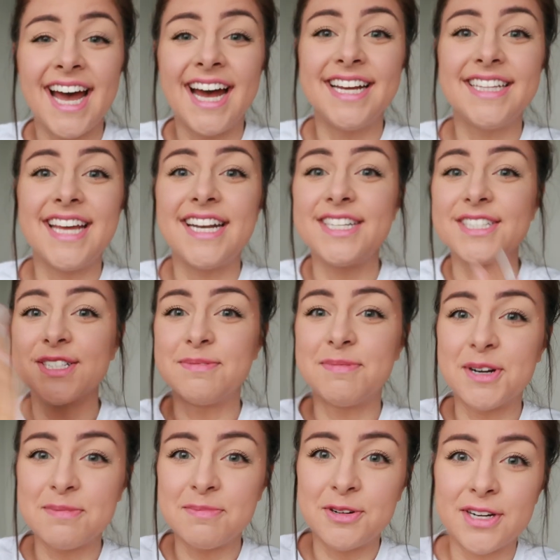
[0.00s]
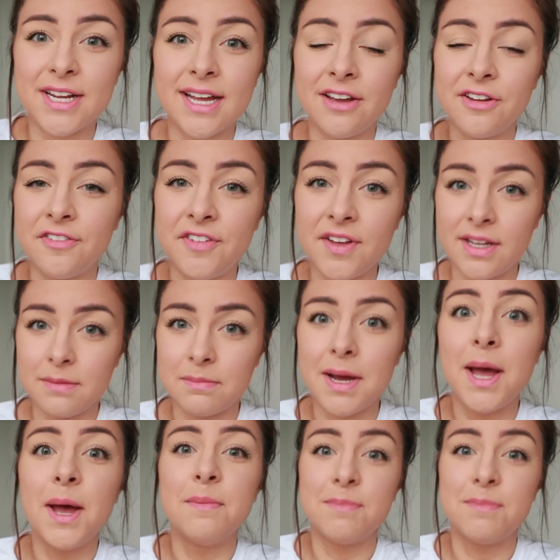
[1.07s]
and then tomorrow morning film